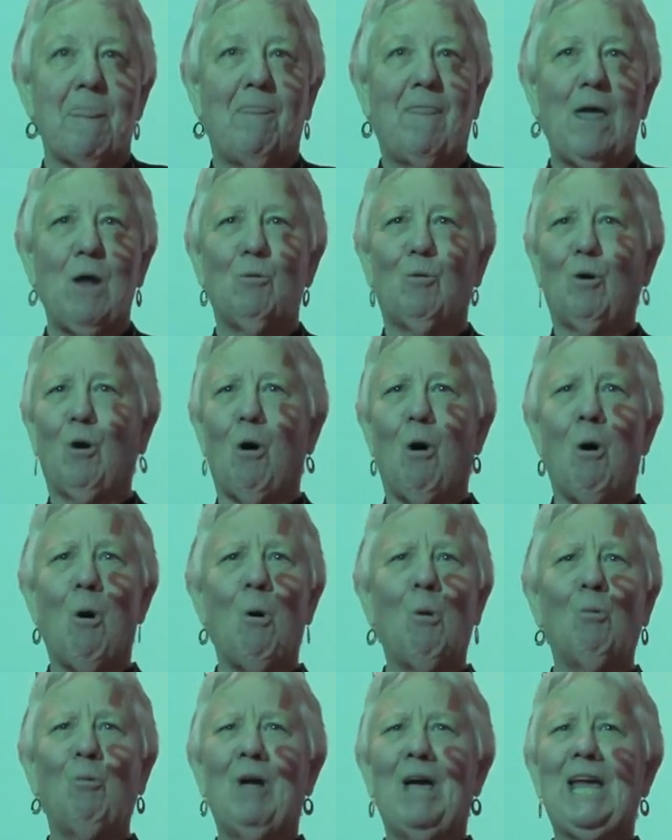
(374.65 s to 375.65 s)
they were
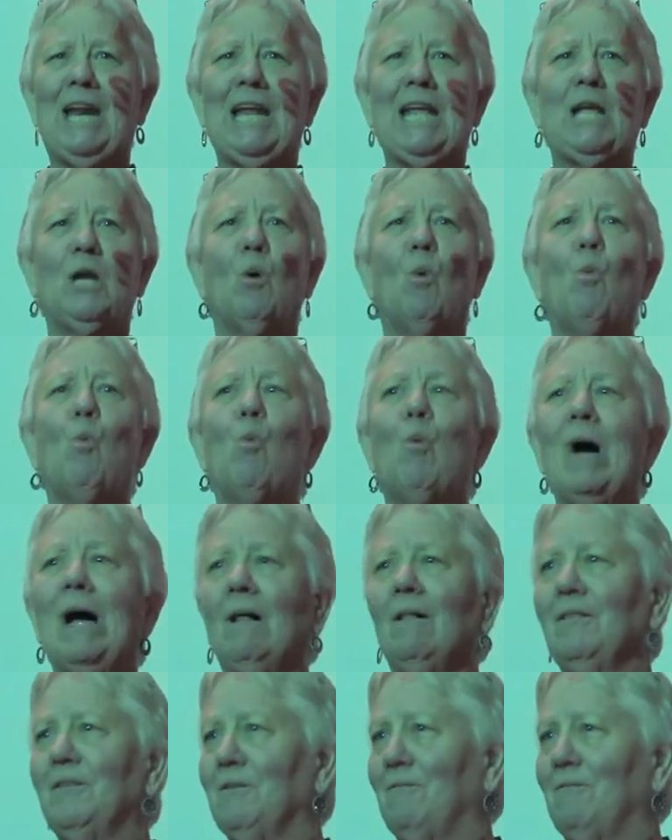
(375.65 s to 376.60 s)
already well